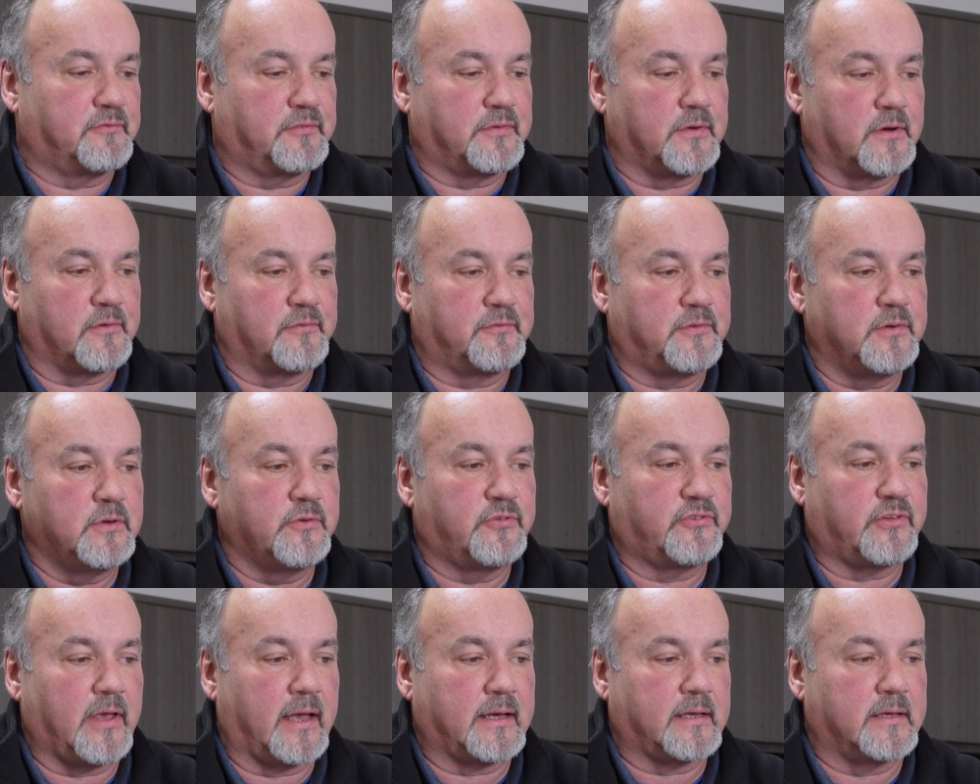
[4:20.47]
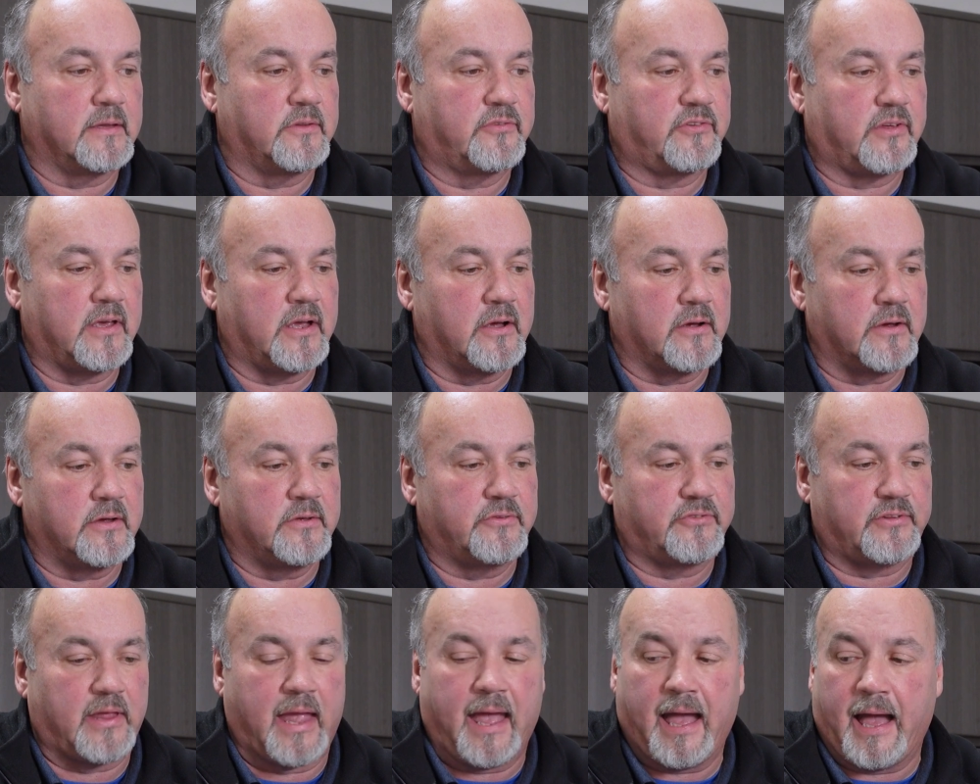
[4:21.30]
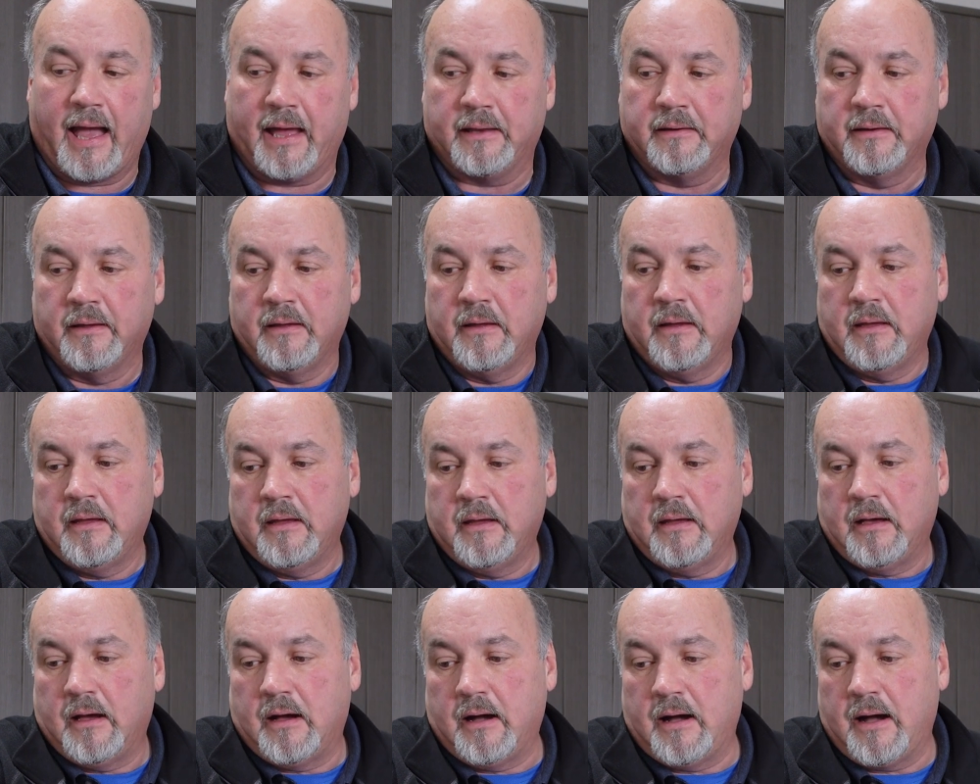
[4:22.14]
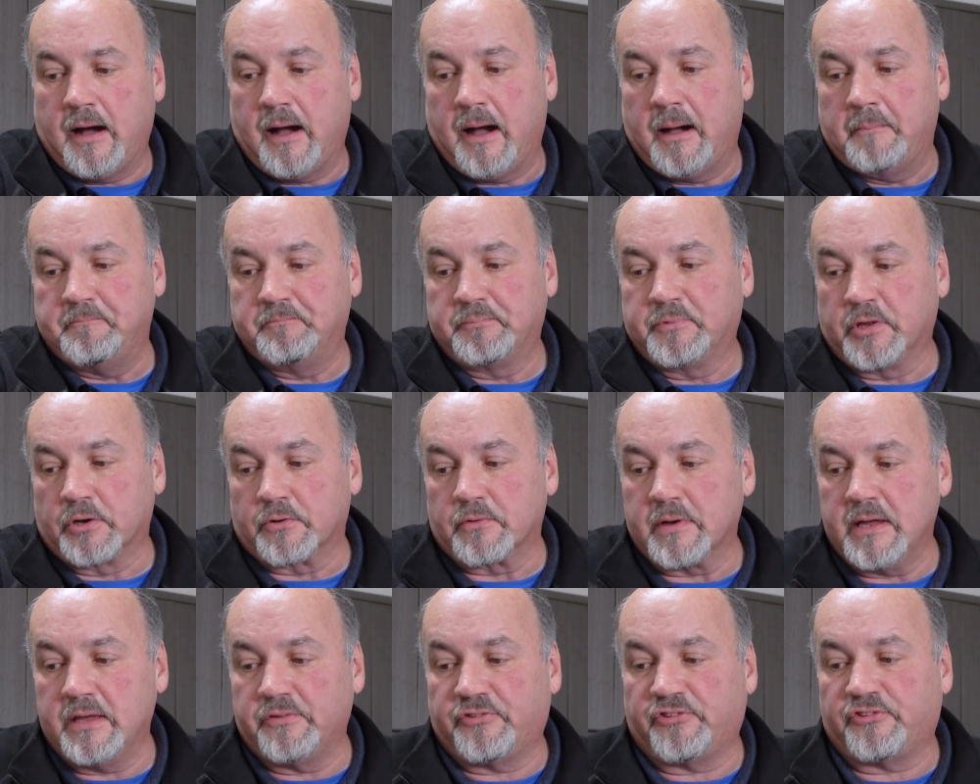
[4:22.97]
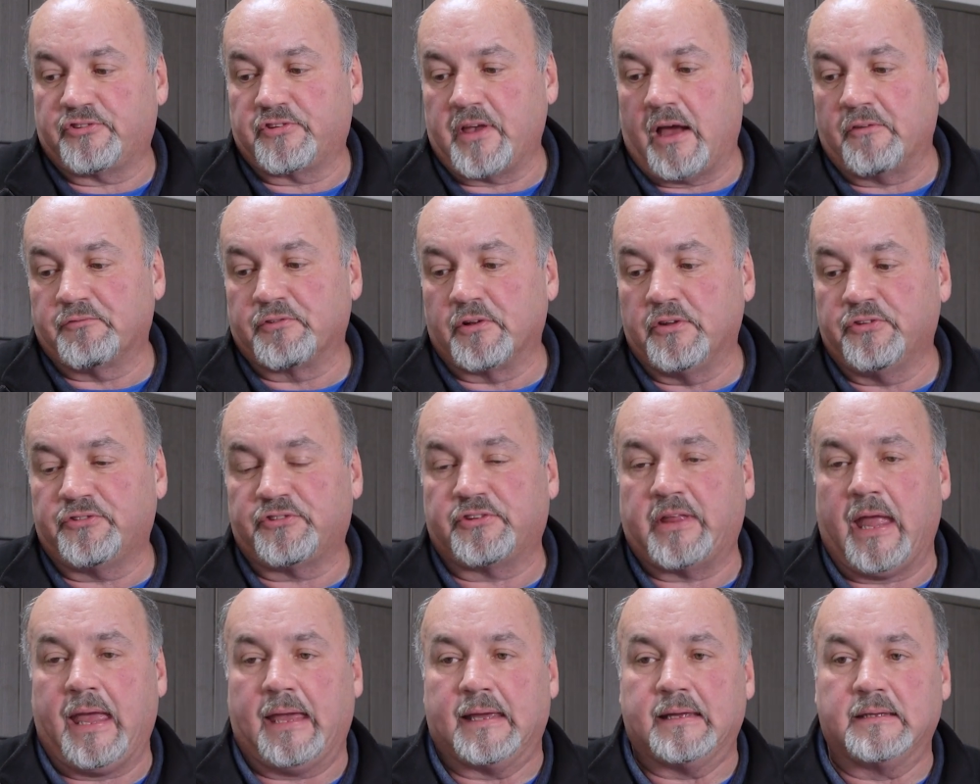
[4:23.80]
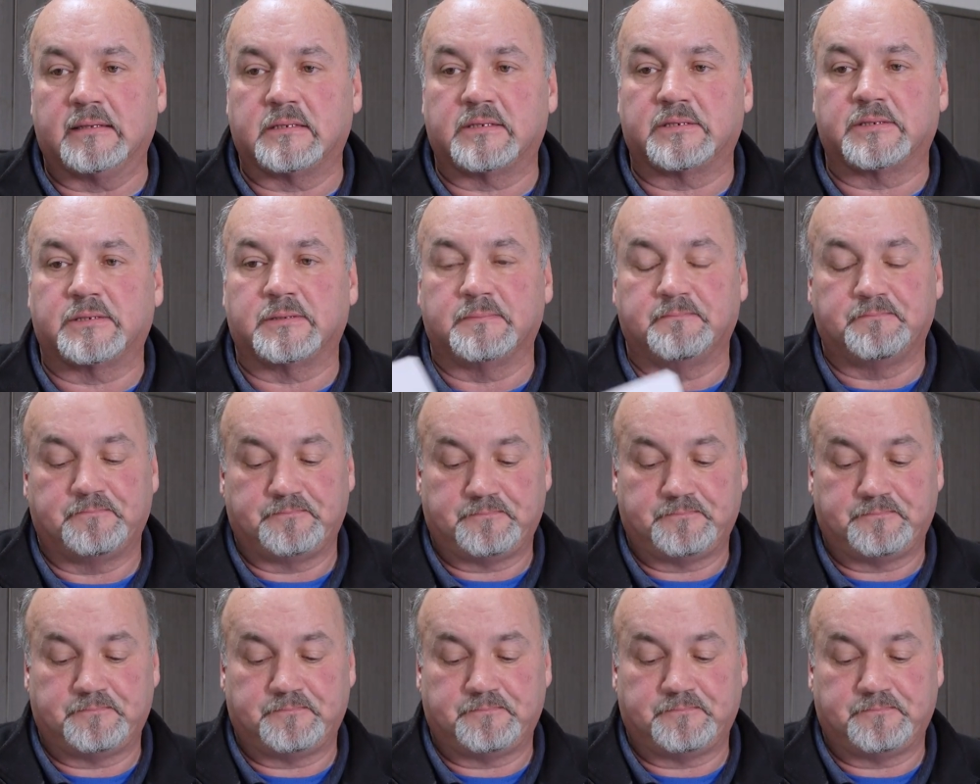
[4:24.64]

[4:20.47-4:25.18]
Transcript: for a few seconds here, is that there is several states